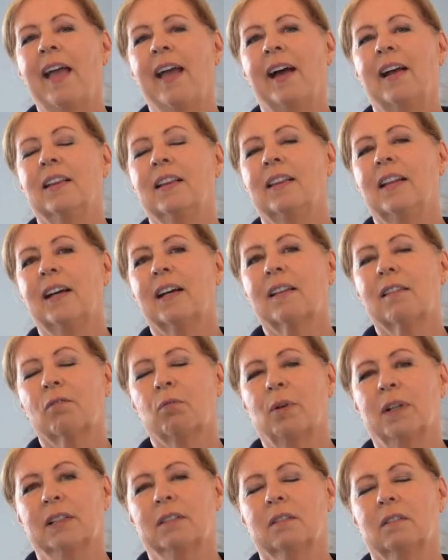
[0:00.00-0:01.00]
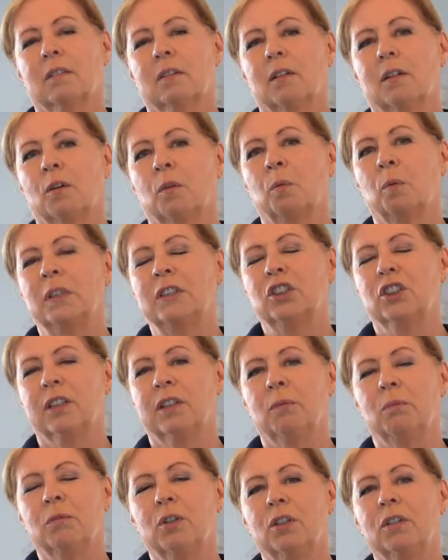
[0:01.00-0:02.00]
And that's what
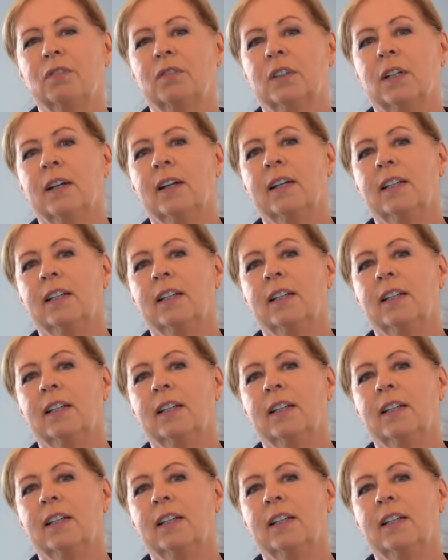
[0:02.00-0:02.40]
originally moved